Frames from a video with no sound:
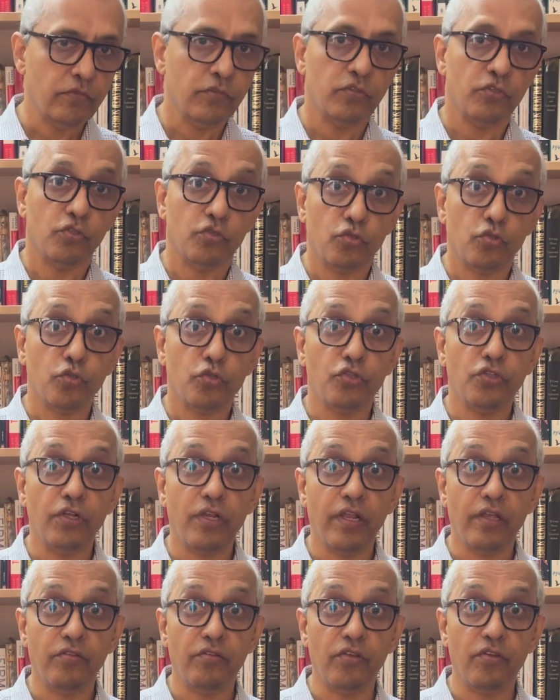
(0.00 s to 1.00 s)
the
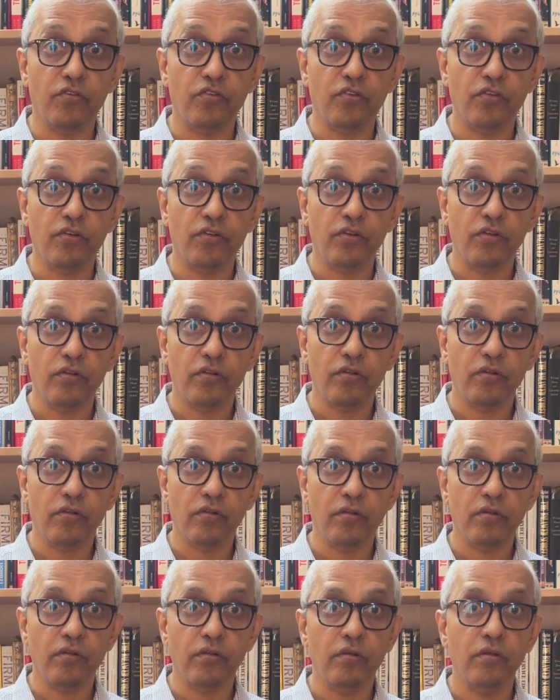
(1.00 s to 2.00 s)
socialization
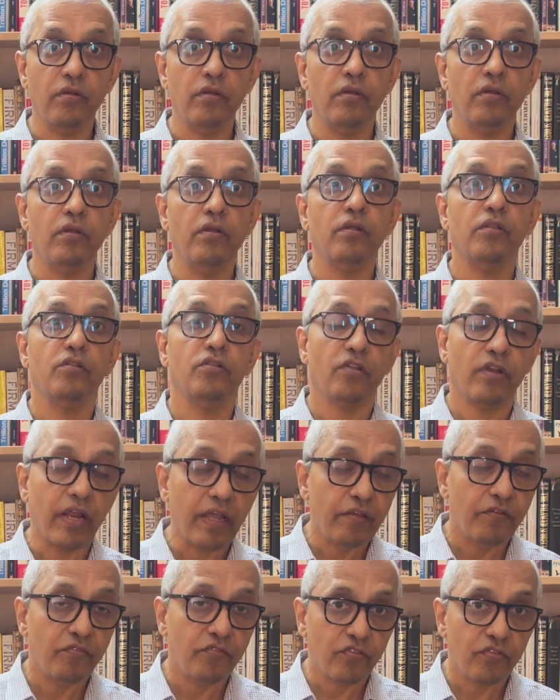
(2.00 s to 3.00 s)

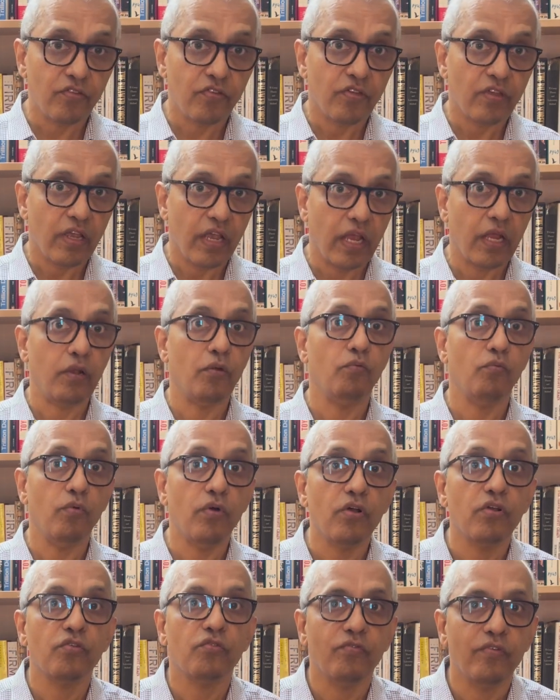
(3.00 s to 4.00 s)
thrives and
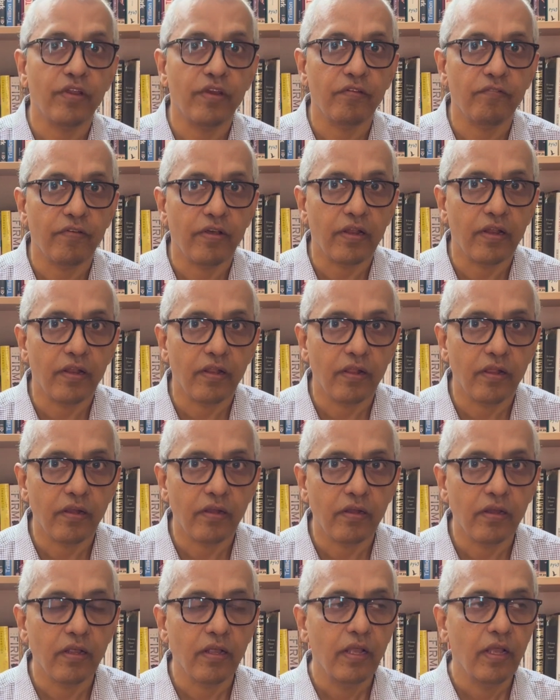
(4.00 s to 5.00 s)
works very well.
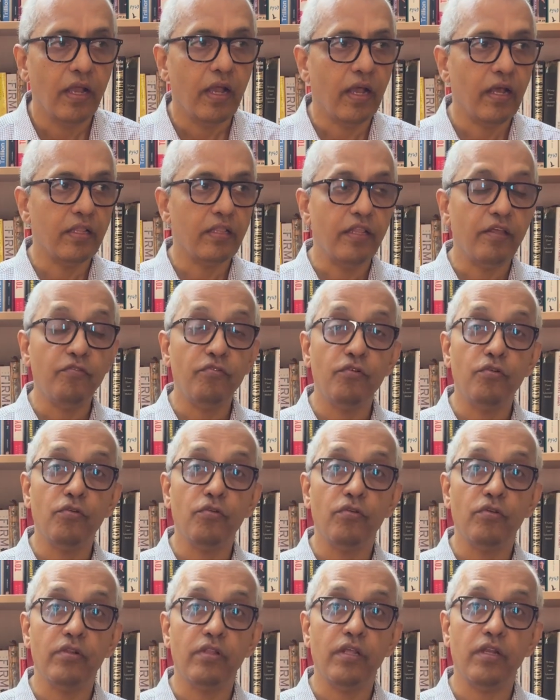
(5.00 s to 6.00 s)
And therefore,
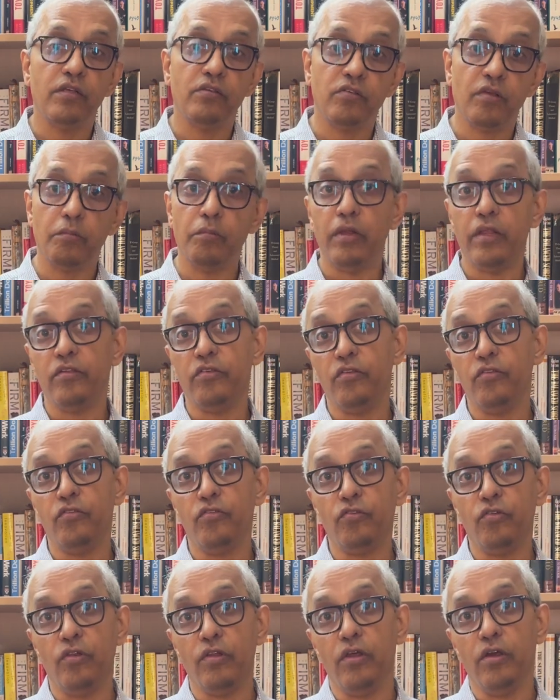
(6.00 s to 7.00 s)
there are some lessons
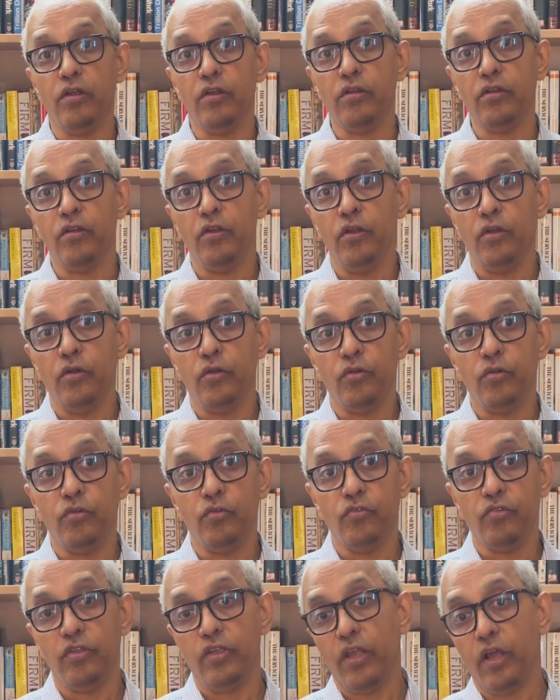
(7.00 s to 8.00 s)
to learn to
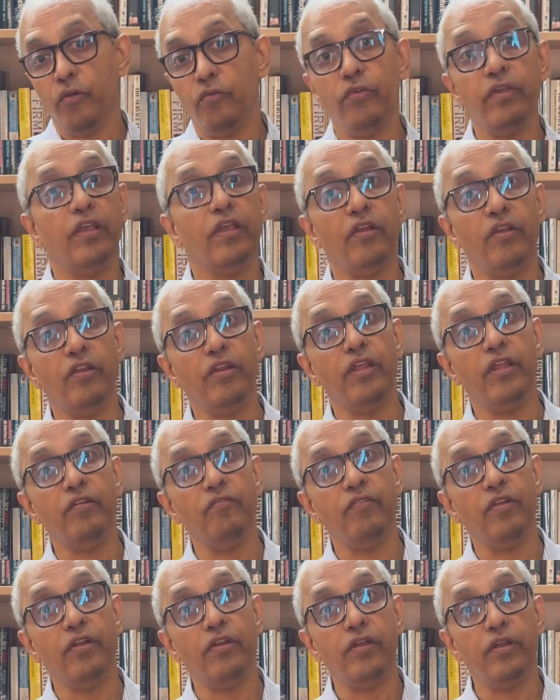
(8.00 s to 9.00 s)
see how we can
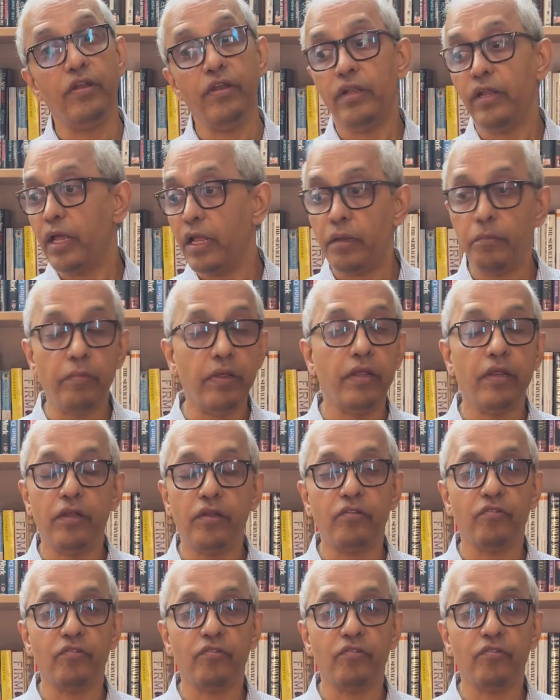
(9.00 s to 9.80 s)
reinvent it and make it